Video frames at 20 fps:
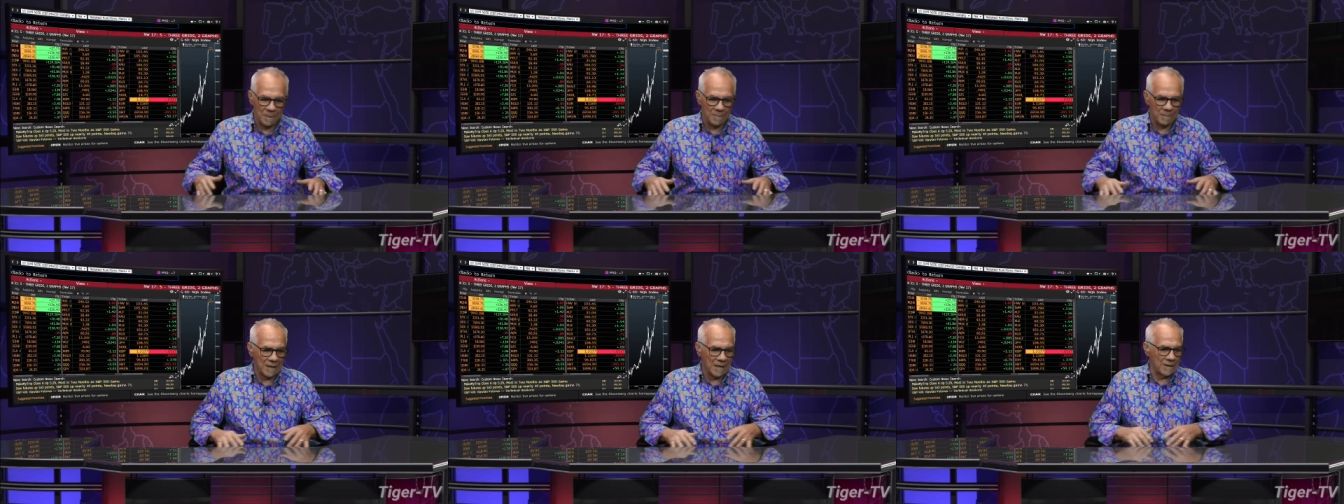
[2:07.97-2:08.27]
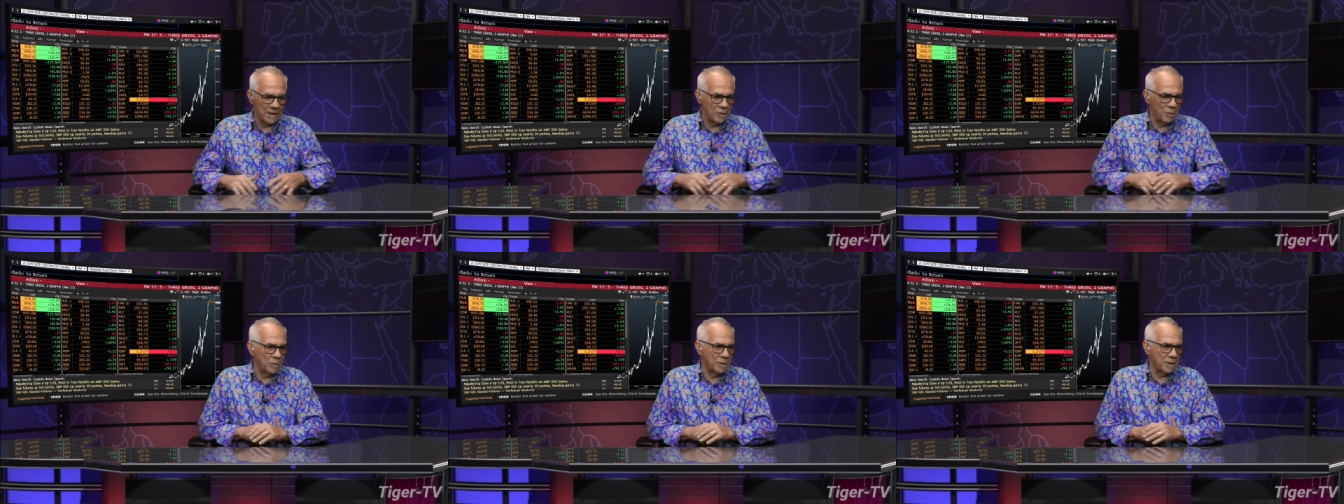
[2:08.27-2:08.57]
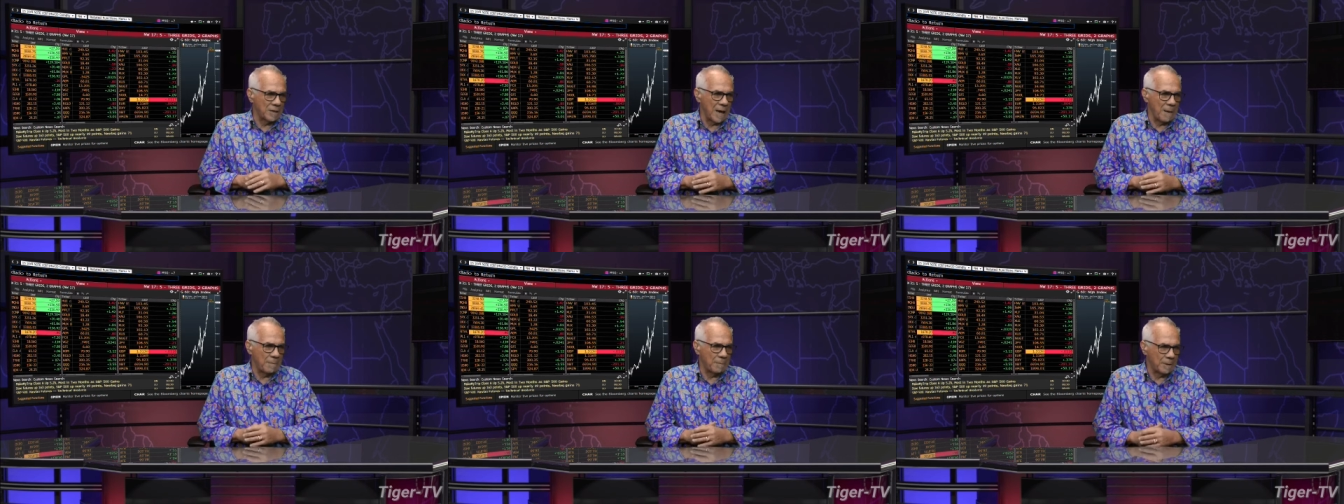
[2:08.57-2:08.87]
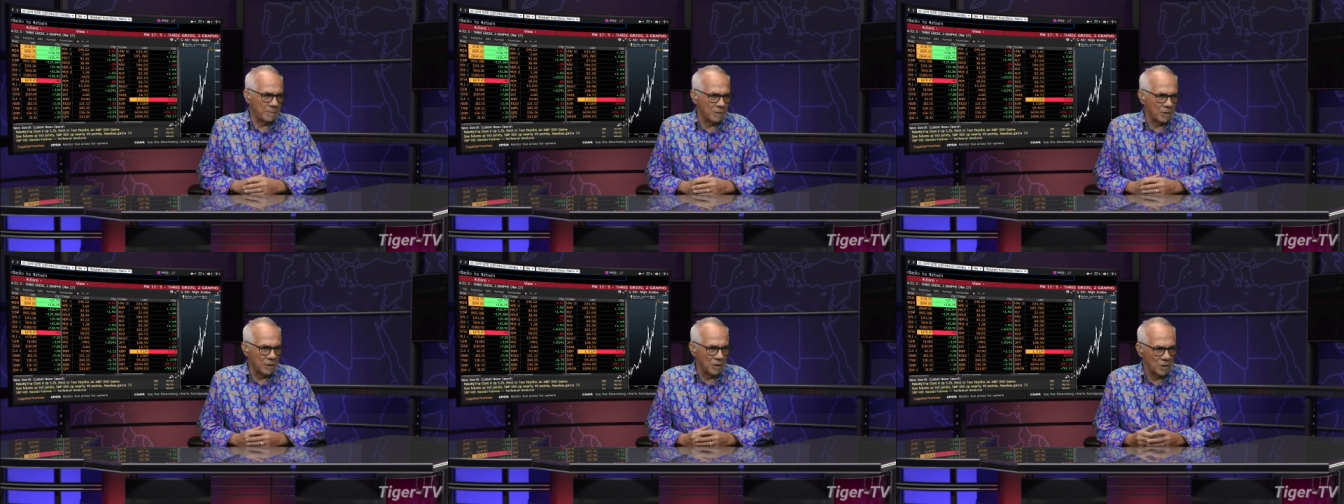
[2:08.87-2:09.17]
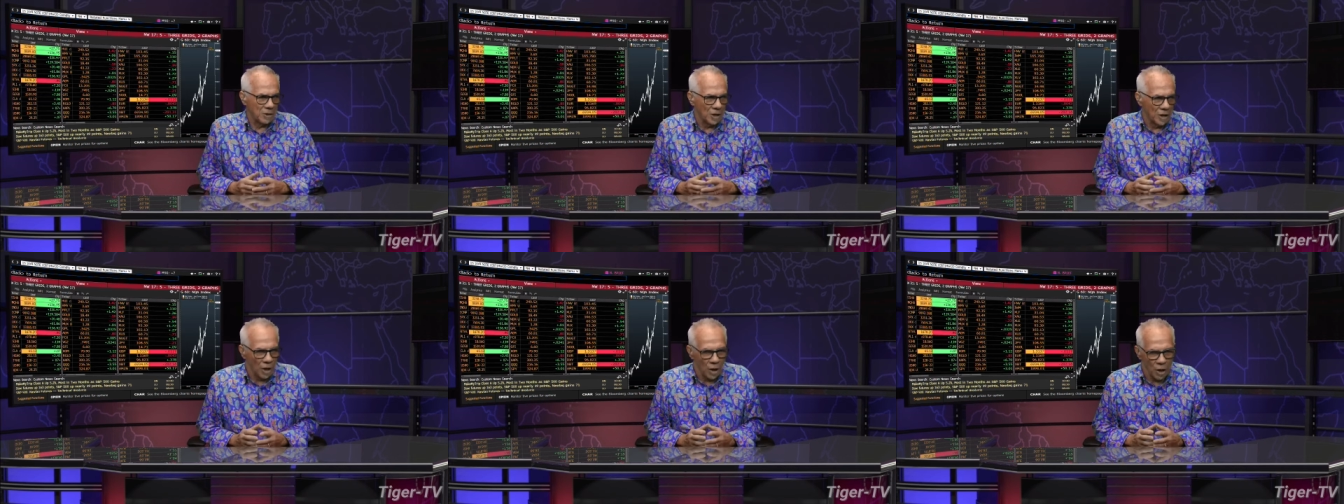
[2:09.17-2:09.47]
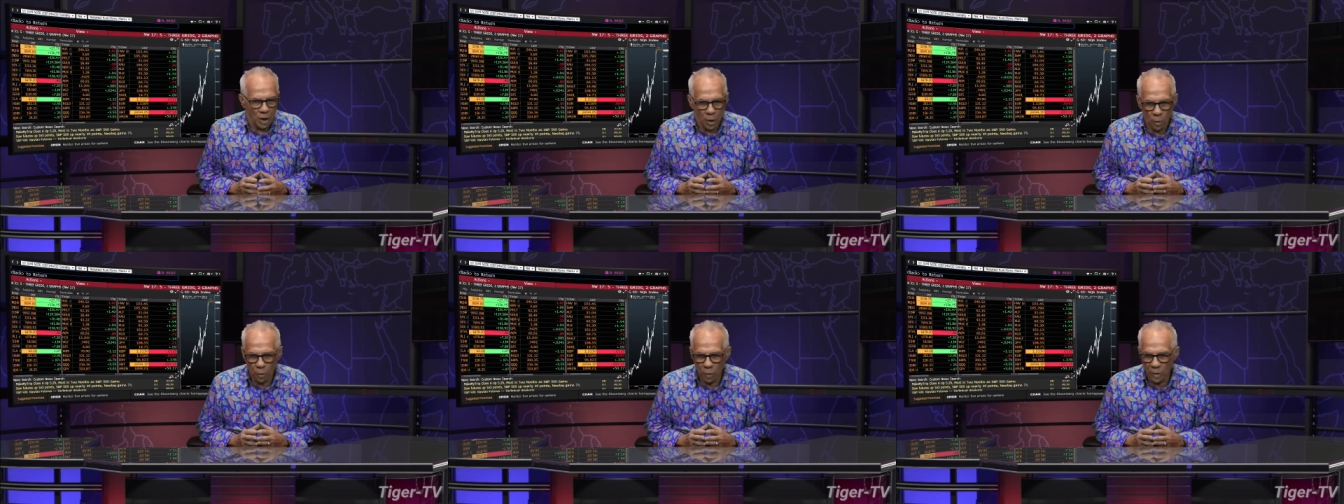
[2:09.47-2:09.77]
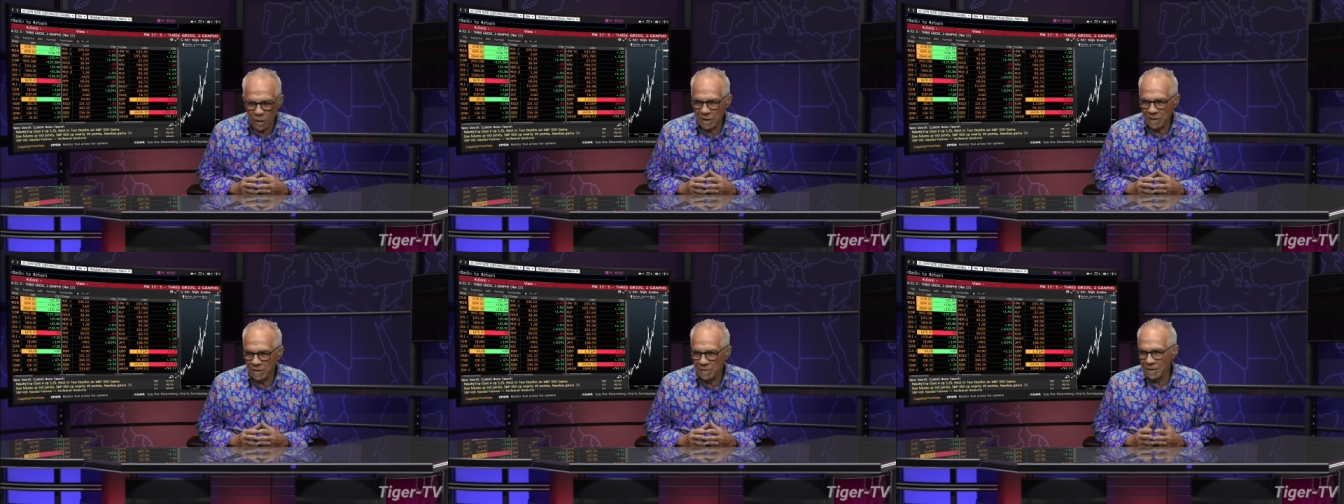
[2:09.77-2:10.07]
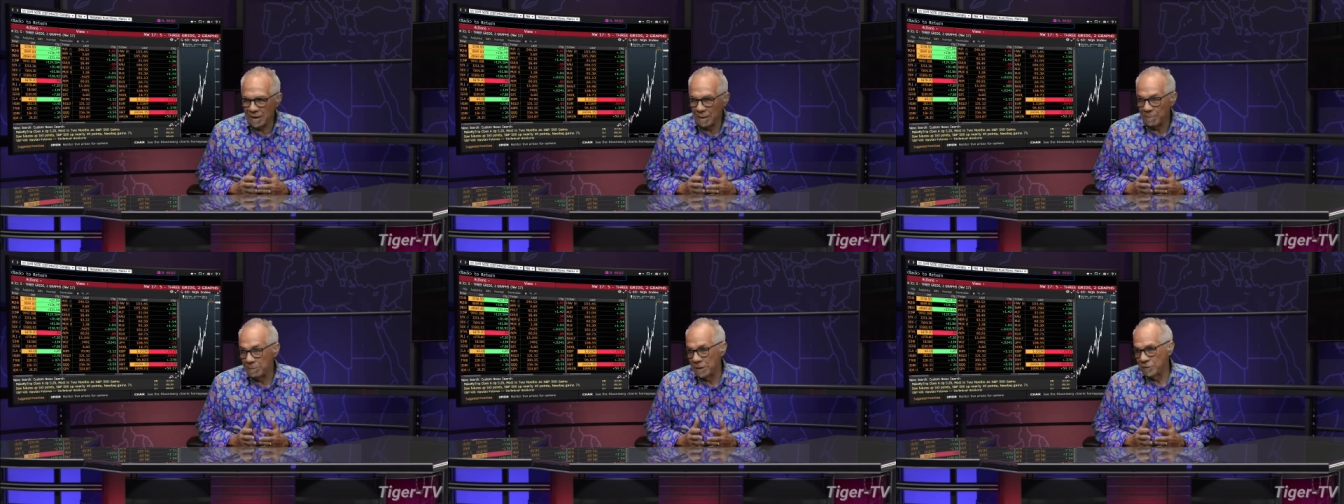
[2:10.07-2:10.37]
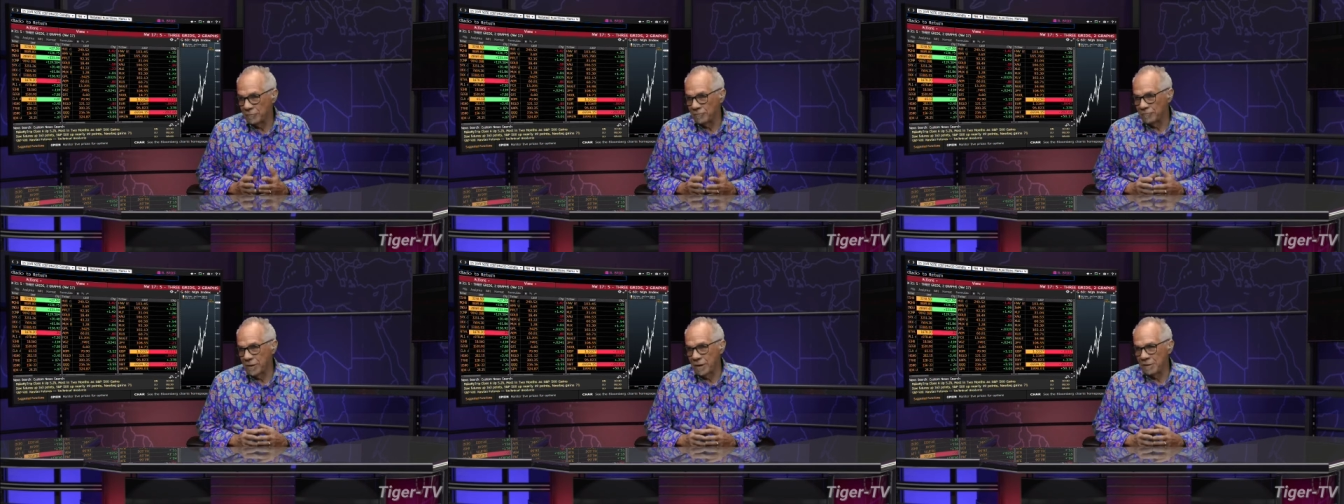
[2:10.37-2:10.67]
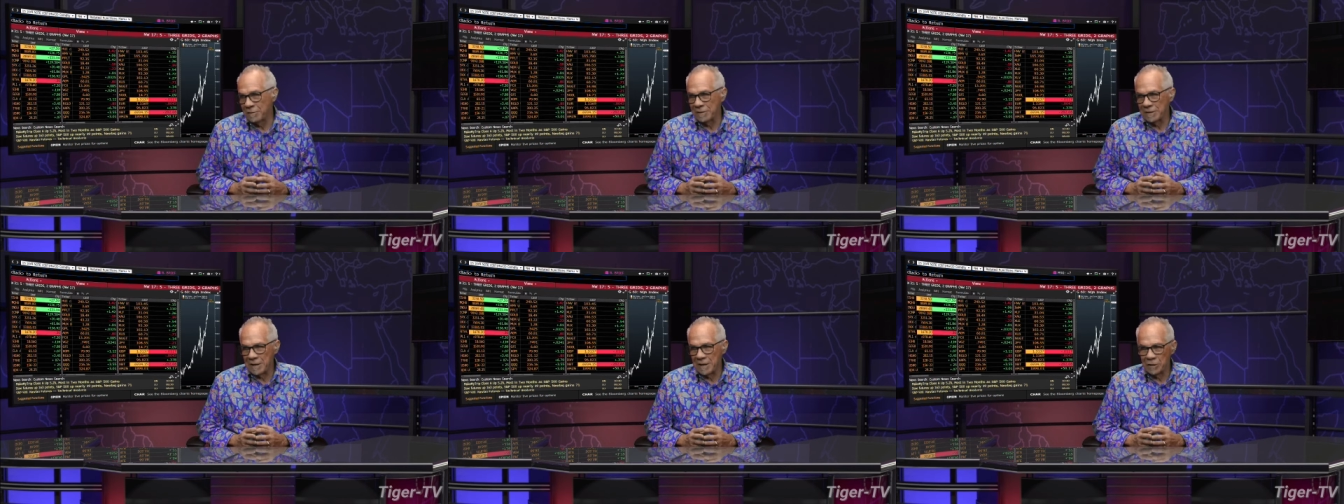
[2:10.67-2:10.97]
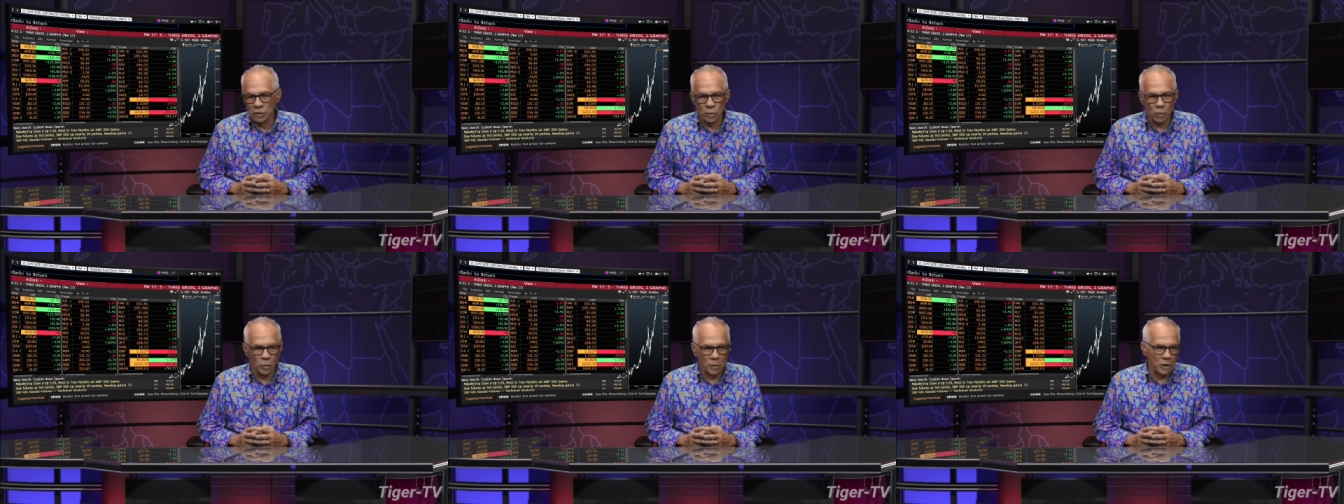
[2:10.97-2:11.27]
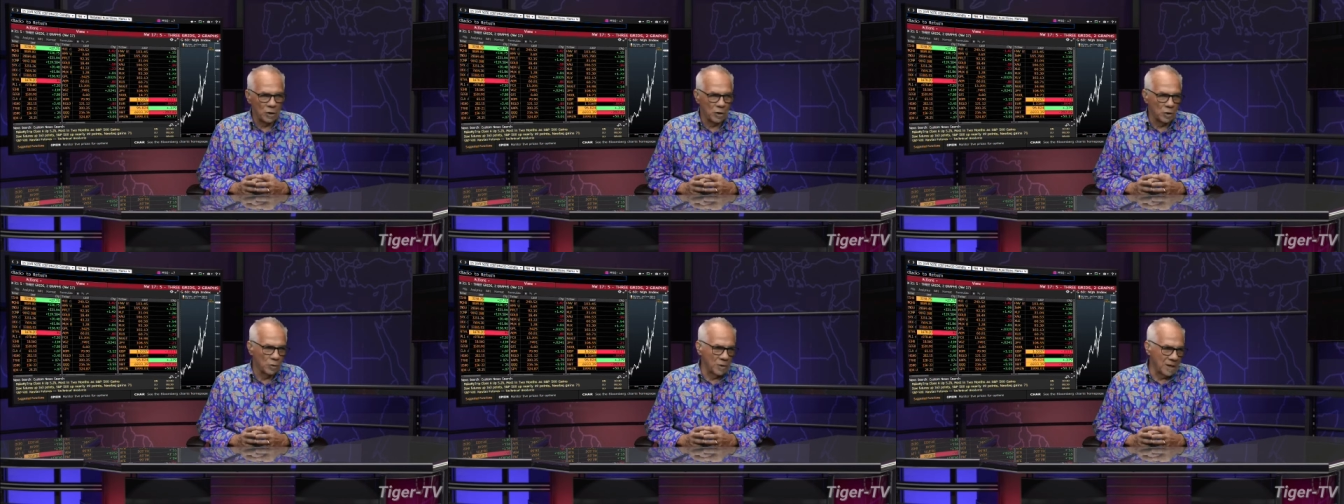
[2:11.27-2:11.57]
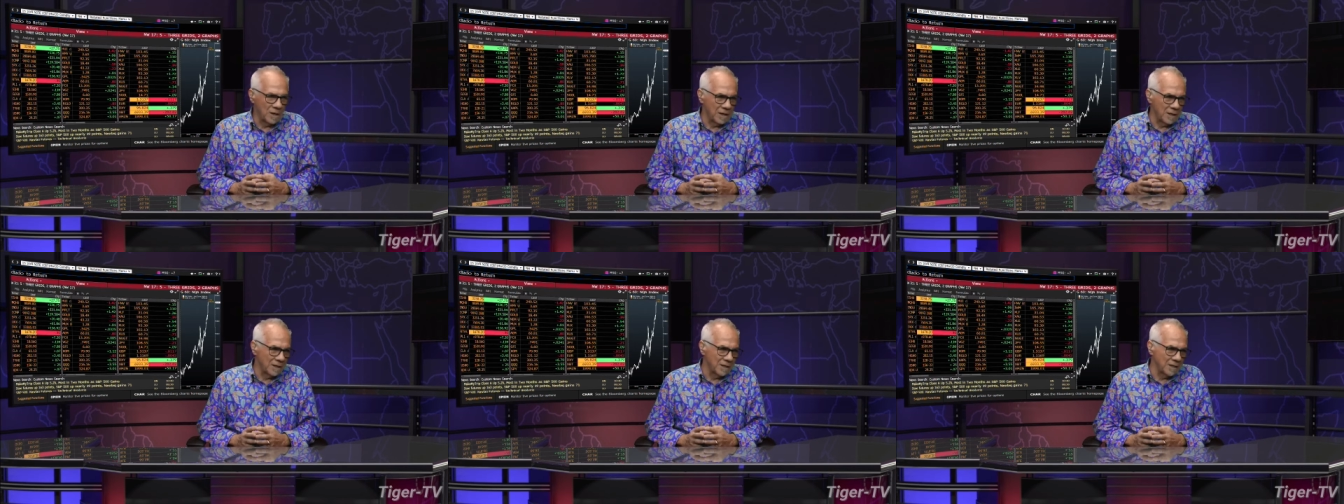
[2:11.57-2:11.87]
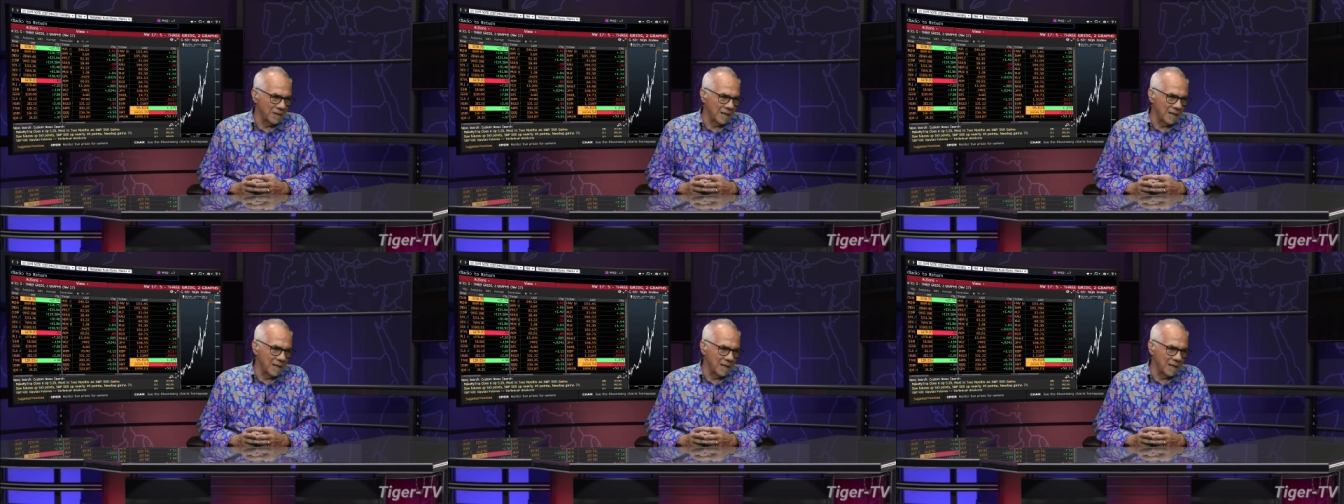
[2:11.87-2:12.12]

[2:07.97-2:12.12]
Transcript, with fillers: I mean, I knew it was happening because I've been in Florida now 22 years,